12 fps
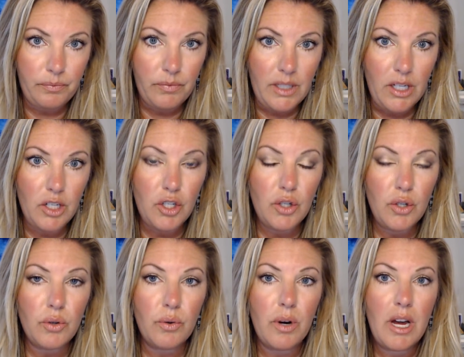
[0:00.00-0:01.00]

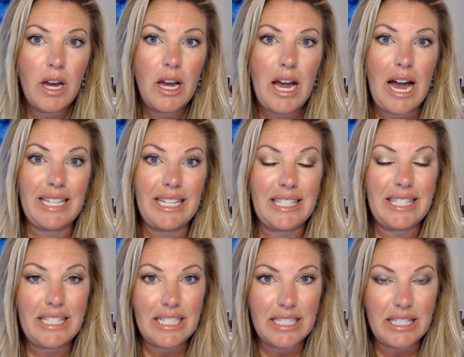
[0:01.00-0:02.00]
to
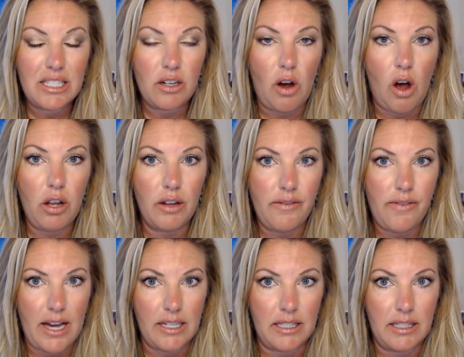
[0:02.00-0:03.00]
assist all of
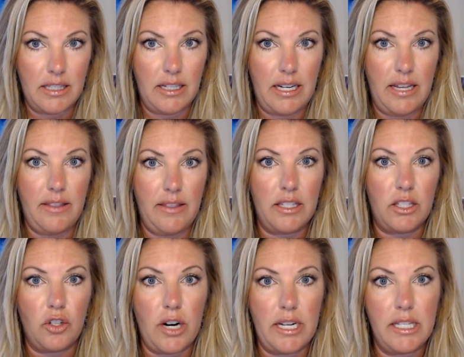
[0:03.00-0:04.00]
us in this
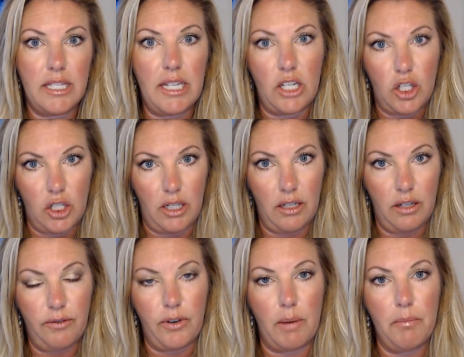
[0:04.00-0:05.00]
transition
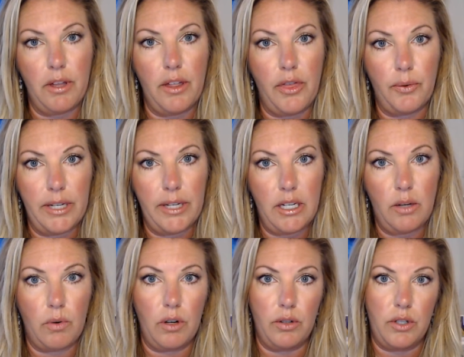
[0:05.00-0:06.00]
from the 3D
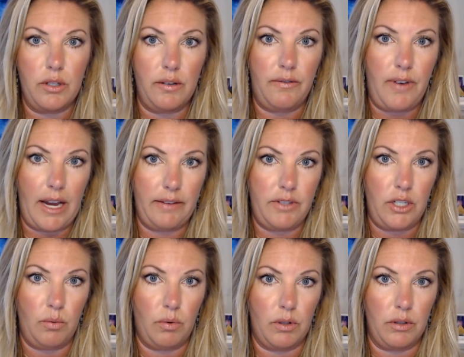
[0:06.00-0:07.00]
world to the 5D
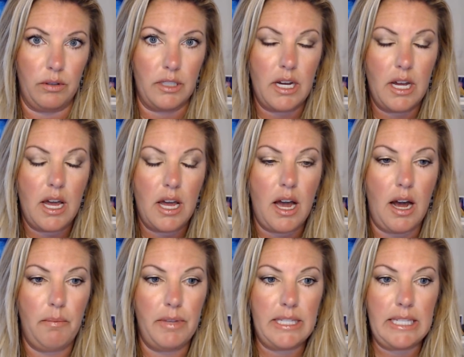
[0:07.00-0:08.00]
world, um,
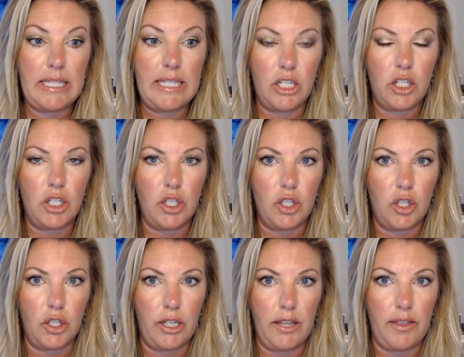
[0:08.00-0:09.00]
this ascension
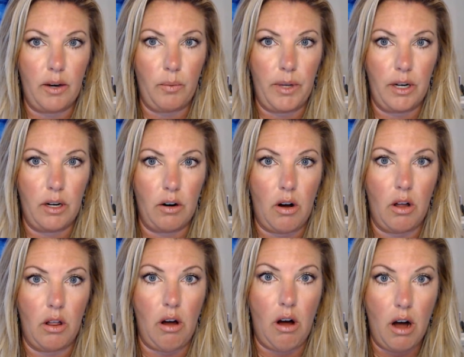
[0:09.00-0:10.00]
journey that we are all
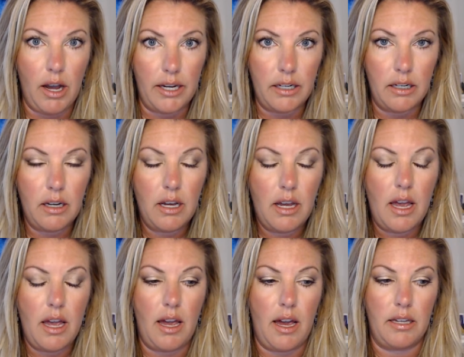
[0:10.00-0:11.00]
on
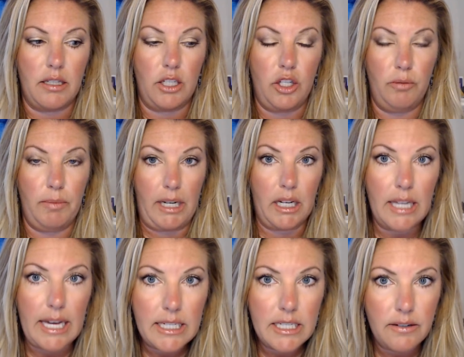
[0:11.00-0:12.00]
as a human
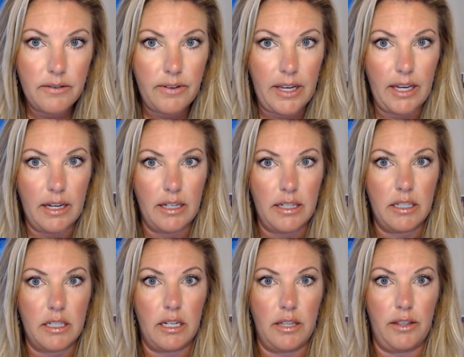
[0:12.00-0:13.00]
collective and
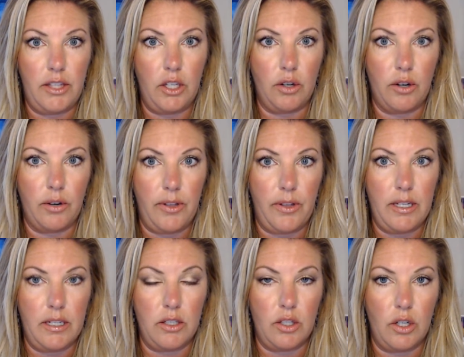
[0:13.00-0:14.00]
that the earth
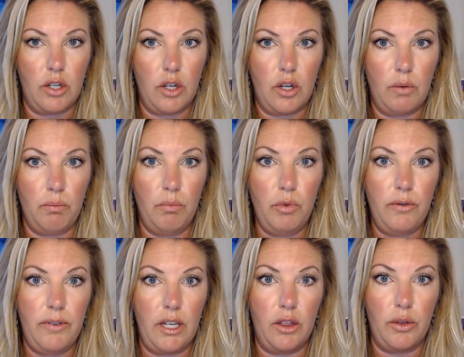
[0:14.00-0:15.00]
is
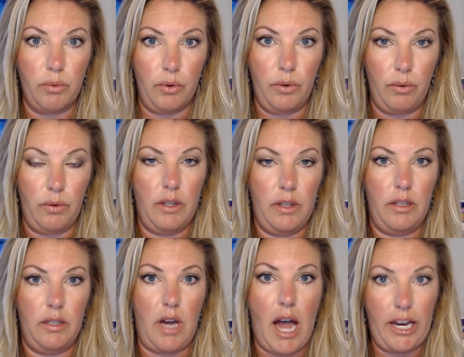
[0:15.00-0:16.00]
moving through
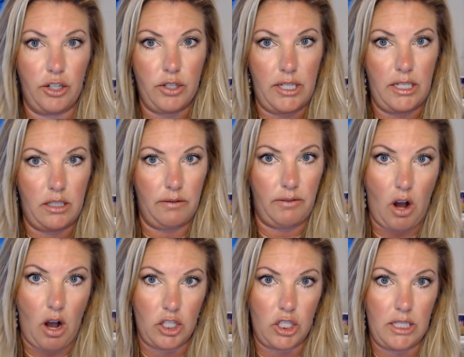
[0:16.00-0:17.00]
higher states of
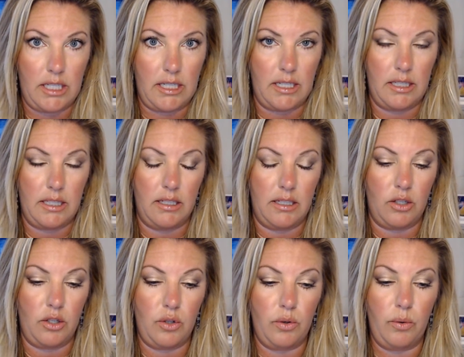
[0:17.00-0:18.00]
consciousness
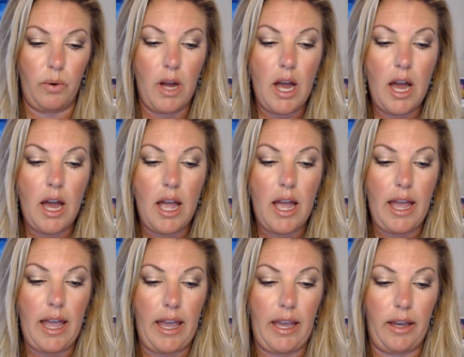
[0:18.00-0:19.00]
into
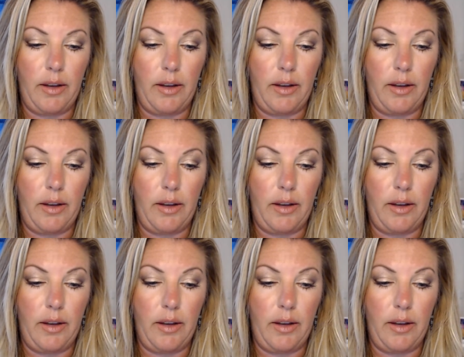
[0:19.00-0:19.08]
a